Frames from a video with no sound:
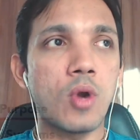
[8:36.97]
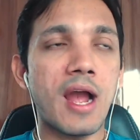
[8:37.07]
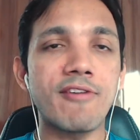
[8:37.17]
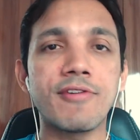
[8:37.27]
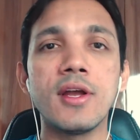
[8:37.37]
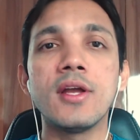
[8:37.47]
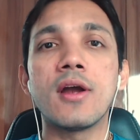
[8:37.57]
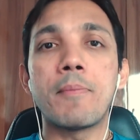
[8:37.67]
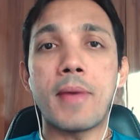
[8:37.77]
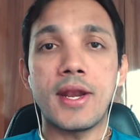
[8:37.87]
have
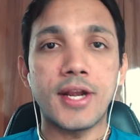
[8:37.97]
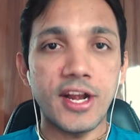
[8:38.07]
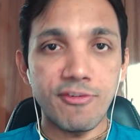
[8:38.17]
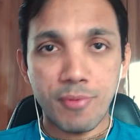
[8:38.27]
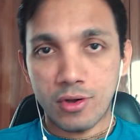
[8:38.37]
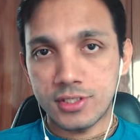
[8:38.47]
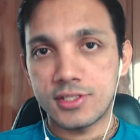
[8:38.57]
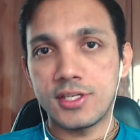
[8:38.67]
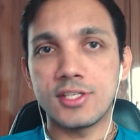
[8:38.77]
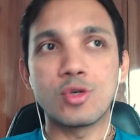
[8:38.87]
meditative
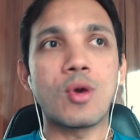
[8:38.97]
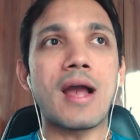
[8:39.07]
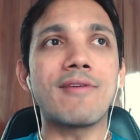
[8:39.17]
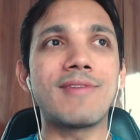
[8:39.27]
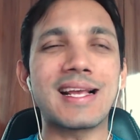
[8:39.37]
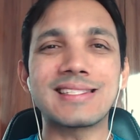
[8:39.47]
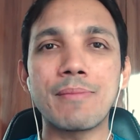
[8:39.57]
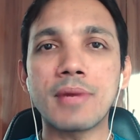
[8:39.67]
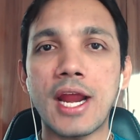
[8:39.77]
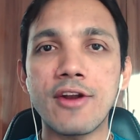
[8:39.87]
processes, who have like
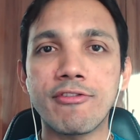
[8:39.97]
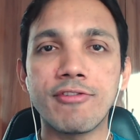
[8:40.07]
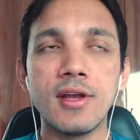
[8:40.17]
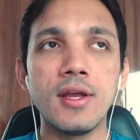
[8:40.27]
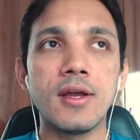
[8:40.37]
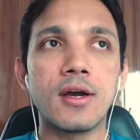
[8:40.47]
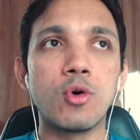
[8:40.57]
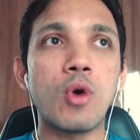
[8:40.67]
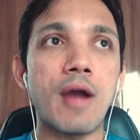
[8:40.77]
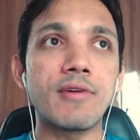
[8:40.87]

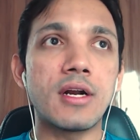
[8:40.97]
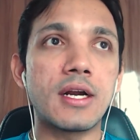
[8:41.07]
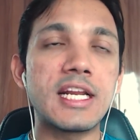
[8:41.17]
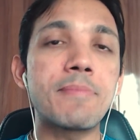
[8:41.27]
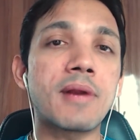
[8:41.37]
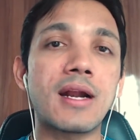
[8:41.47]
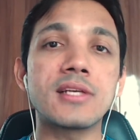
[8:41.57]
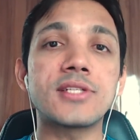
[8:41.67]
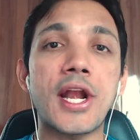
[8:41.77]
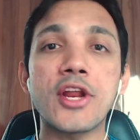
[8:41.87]
who have a deeper
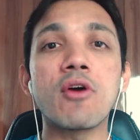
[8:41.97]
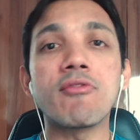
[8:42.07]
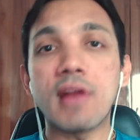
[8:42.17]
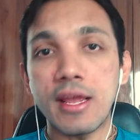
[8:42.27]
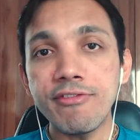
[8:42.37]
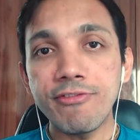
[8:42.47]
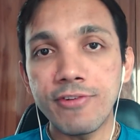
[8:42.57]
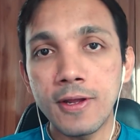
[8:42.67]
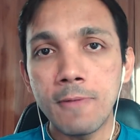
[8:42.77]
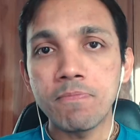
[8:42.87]
understanding of life,
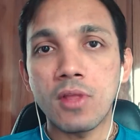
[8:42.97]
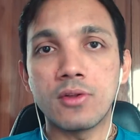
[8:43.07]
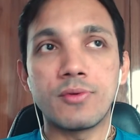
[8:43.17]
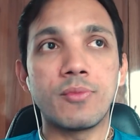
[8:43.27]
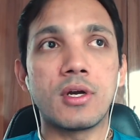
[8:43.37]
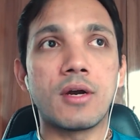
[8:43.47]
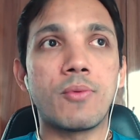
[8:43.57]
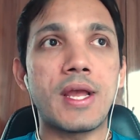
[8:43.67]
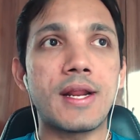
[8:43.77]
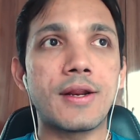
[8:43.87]

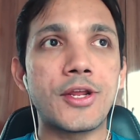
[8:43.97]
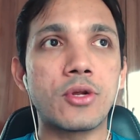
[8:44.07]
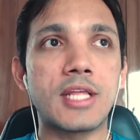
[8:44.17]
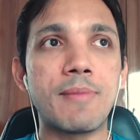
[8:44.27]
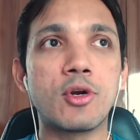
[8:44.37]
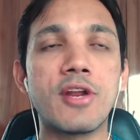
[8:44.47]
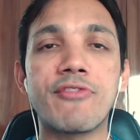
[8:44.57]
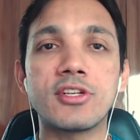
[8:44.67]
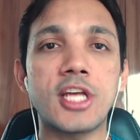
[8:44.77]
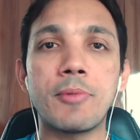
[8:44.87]
where they're able to
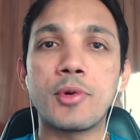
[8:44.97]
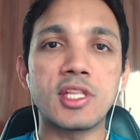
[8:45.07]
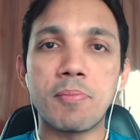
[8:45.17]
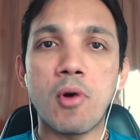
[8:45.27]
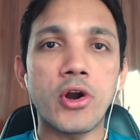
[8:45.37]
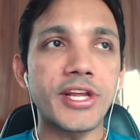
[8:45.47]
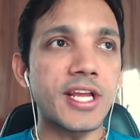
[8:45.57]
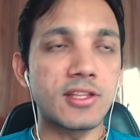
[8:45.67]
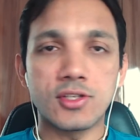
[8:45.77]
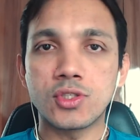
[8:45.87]
differentiate between the body
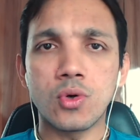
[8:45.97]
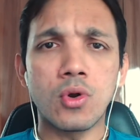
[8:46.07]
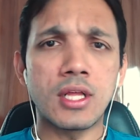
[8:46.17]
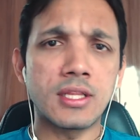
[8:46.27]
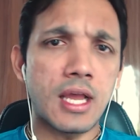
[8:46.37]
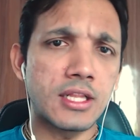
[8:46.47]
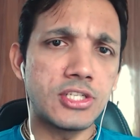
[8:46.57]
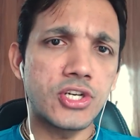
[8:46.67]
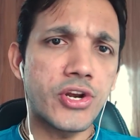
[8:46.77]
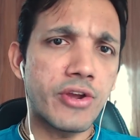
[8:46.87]
and the soul and the
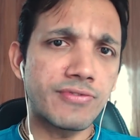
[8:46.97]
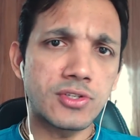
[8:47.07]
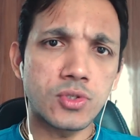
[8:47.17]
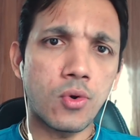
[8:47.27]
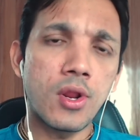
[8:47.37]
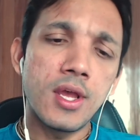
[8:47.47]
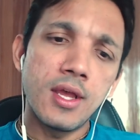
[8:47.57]
journey of the soul.